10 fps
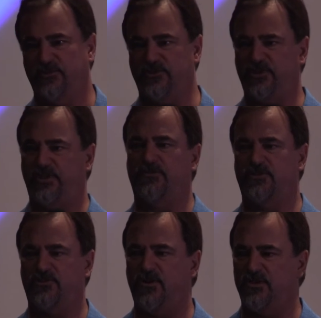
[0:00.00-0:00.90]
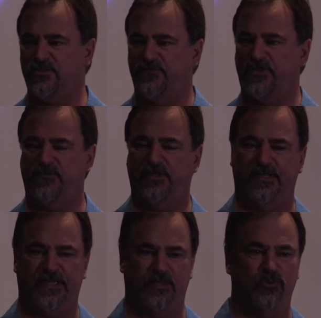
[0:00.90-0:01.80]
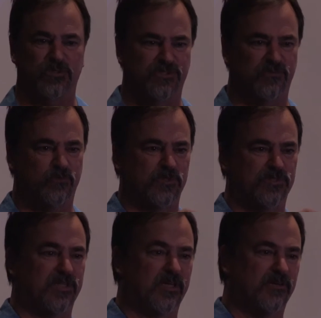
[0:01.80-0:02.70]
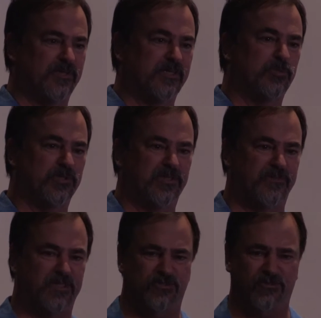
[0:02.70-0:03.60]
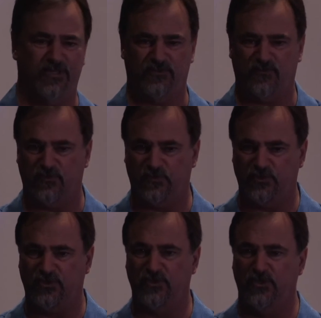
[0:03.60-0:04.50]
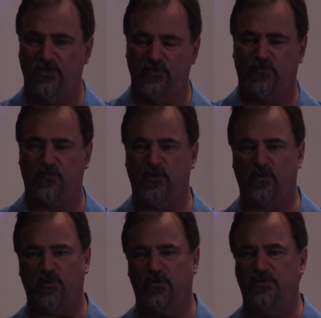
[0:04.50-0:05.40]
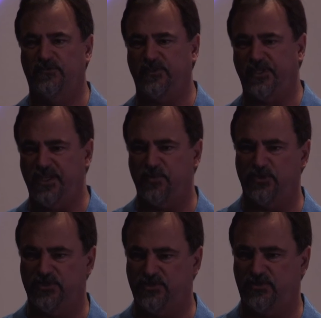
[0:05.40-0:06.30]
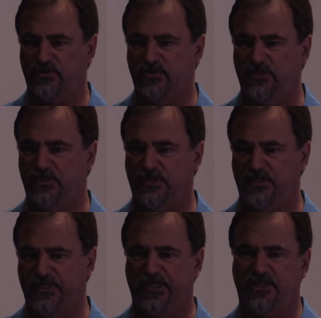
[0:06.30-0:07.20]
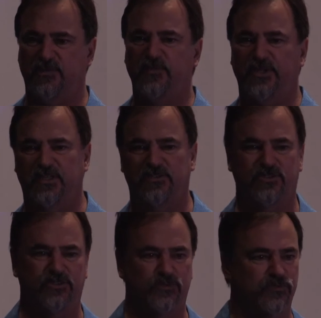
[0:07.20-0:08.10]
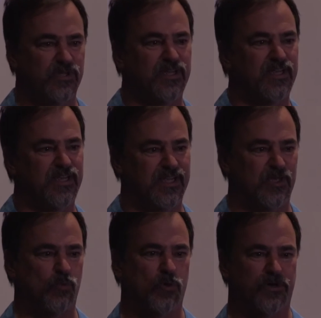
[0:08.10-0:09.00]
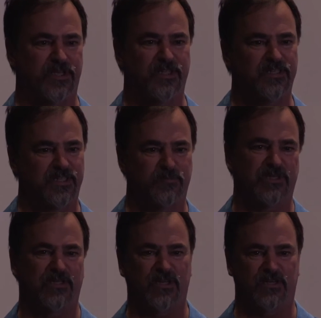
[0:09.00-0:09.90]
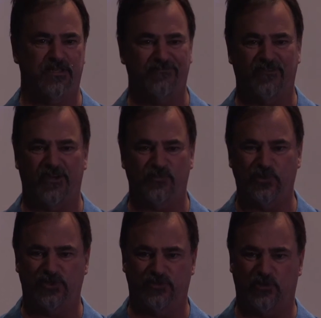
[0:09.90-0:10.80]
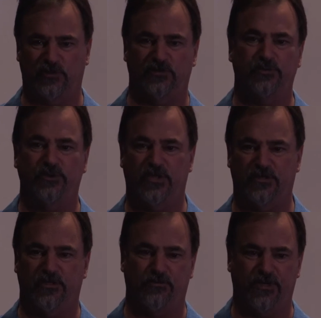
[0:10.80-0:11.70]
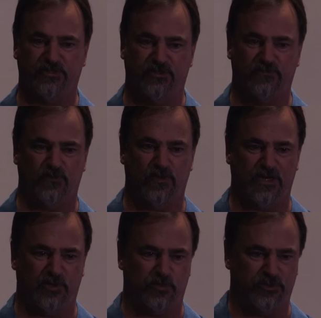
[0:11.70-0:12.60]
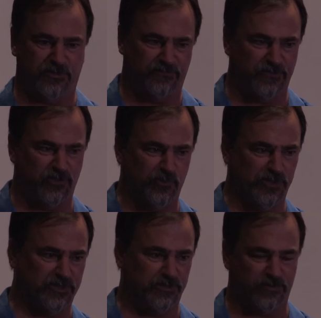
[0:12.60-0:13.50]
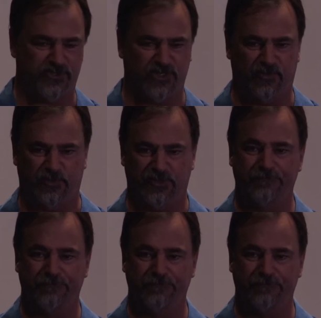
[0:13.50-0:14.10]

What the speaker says: secret sauce of every lab was their input device transforms for all of the cameras to get them into a working 10-bit log environment in order to do color correction for output to film or digital cinema.